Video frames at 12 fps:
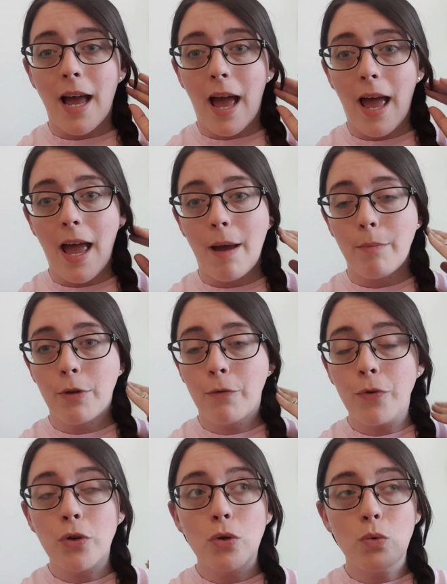Um, the
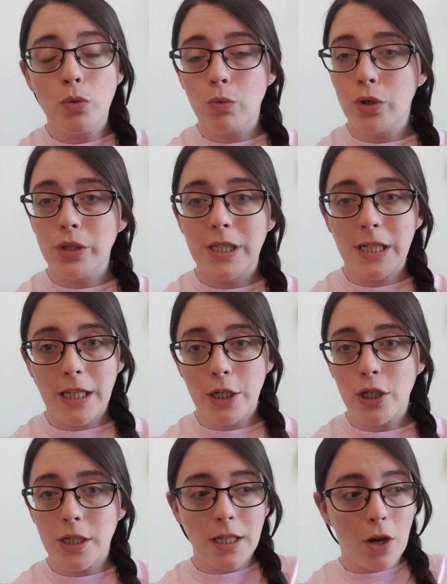food was
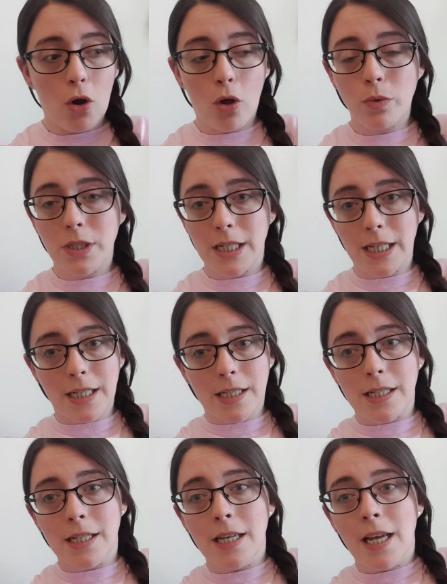delicious, it always
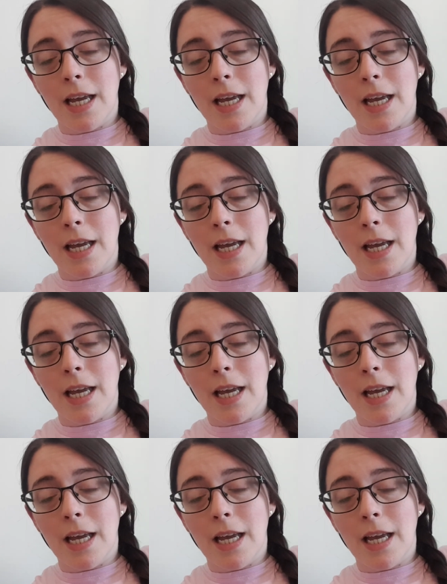is.